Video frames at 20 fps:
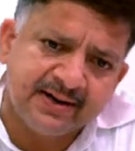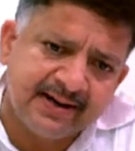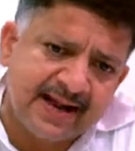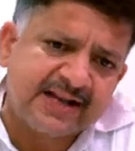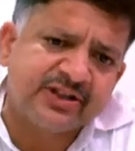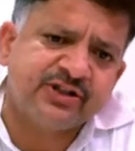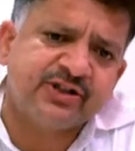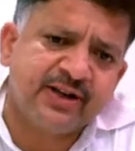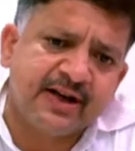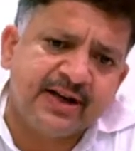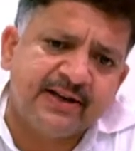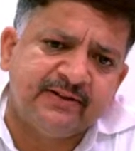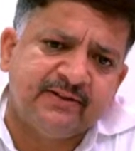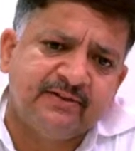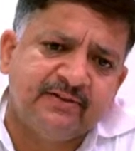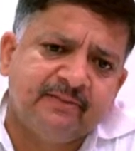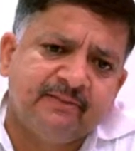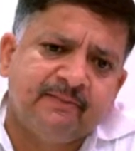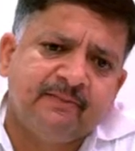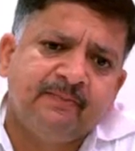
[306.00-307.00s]
Next thing
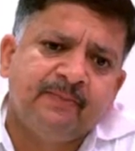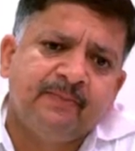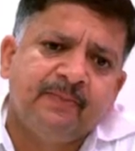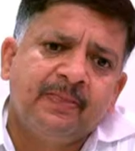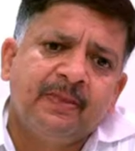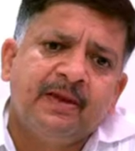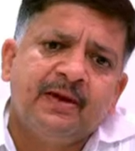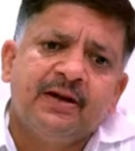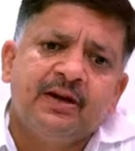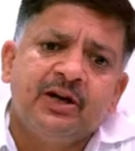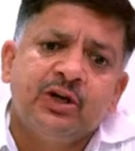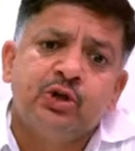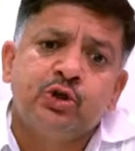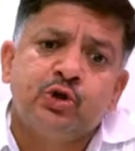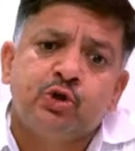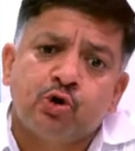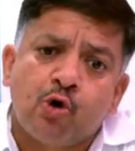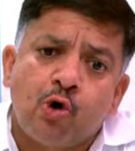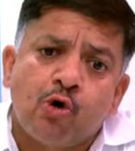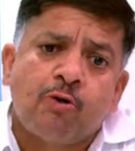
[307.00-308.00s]
is
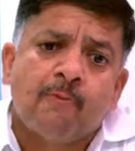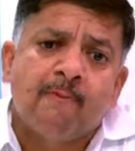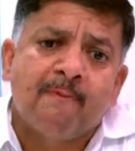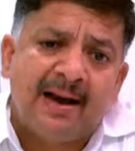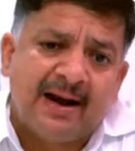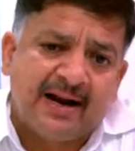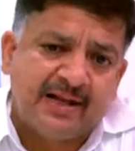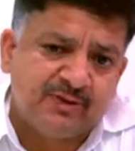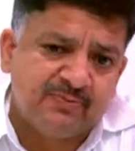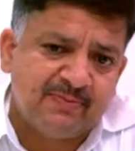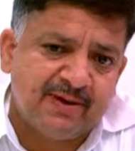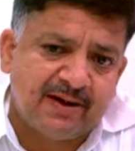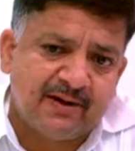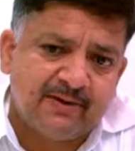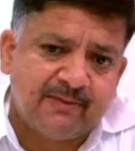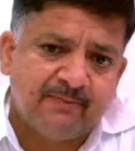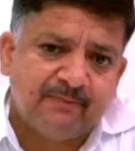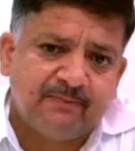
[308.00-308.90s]
stock management.